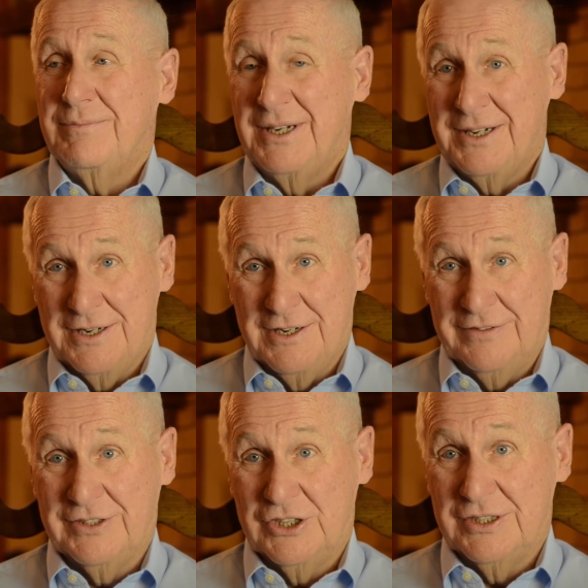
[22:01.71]
big
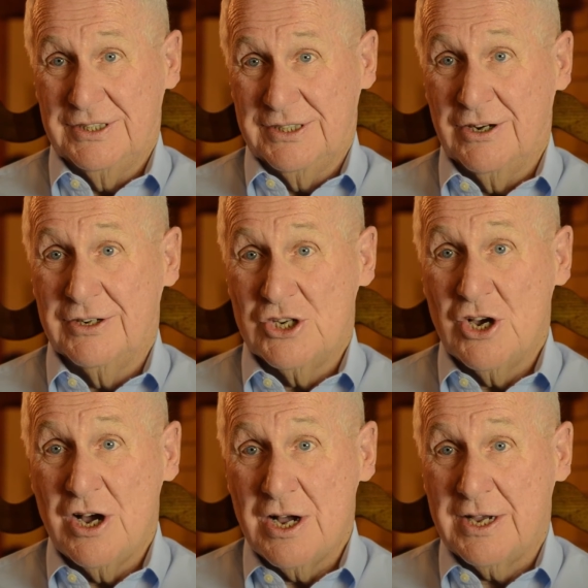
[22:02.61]
enough to start
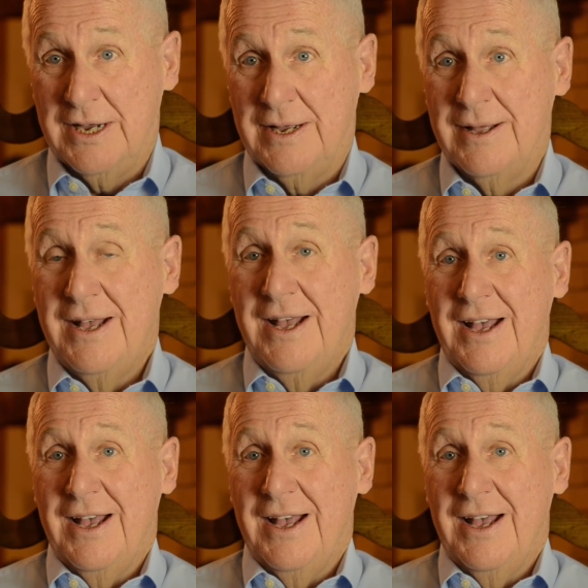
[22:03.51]
talking,